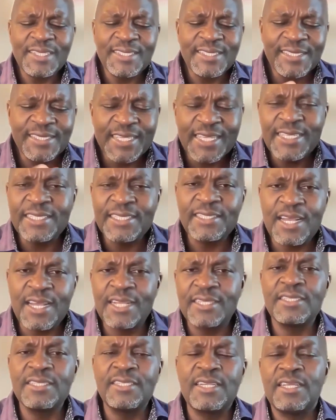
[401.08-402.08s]
Since
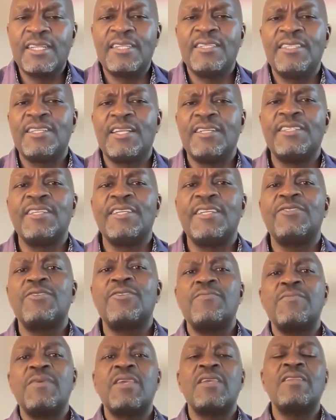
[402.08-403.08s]
that day, ladies and
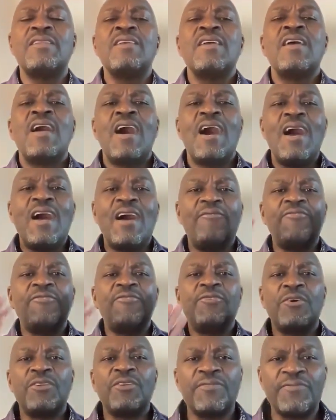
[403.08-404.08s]
gentlemen, I have
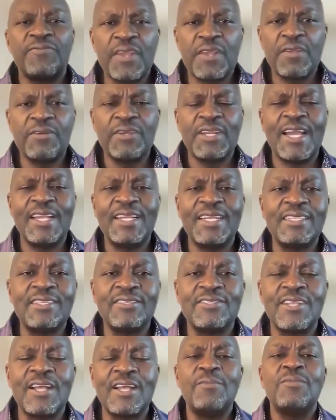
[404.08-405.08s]
not failed an
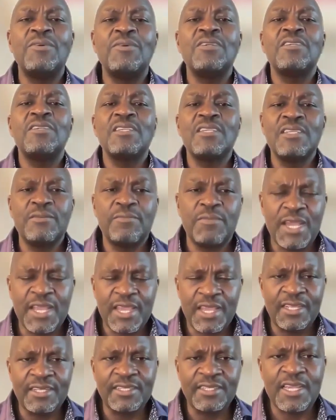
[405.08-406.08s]
exam in
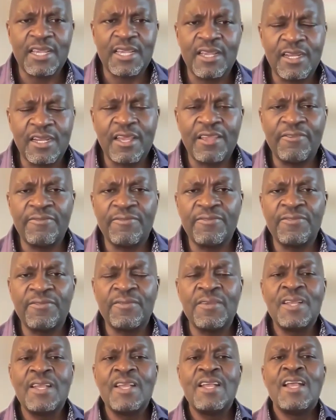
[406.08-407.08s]
my entire life.
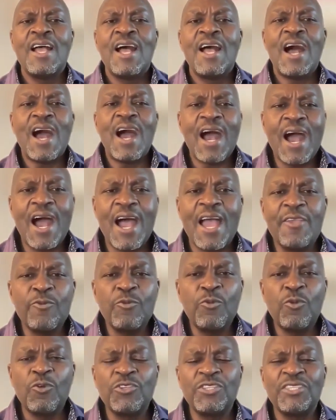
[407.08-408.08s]
I
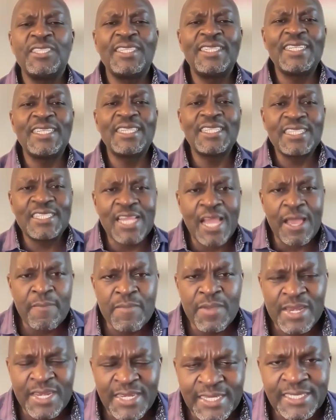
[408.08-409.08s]
was
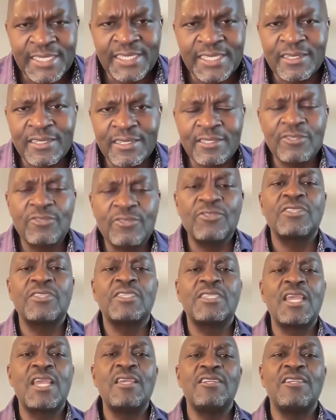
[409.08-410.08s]
determined to
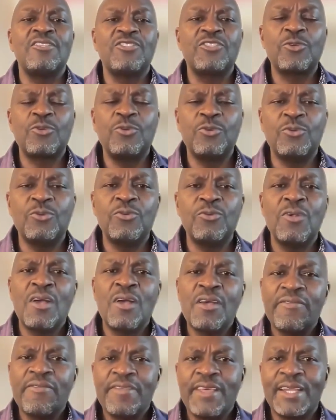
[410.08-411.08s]
stay in school
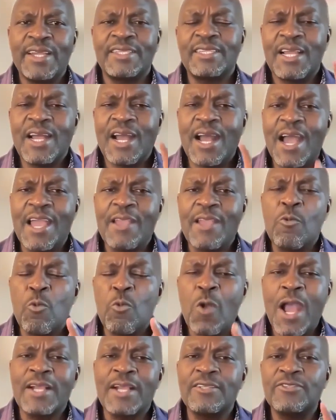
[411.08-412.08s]
that I
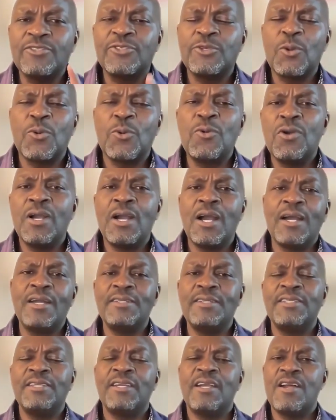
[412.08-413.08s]
worked so
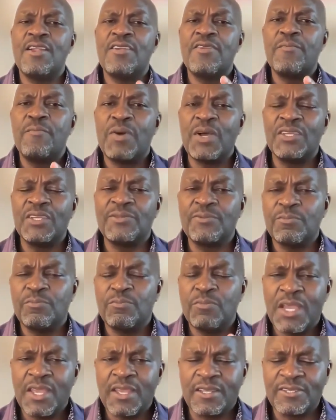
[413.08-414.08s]
hard and passed
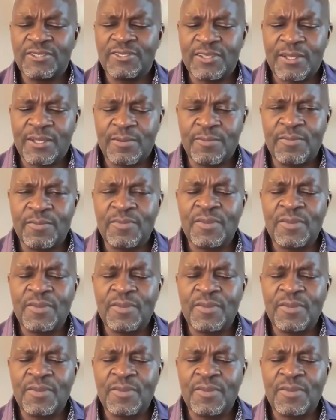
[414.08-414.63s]
my exam.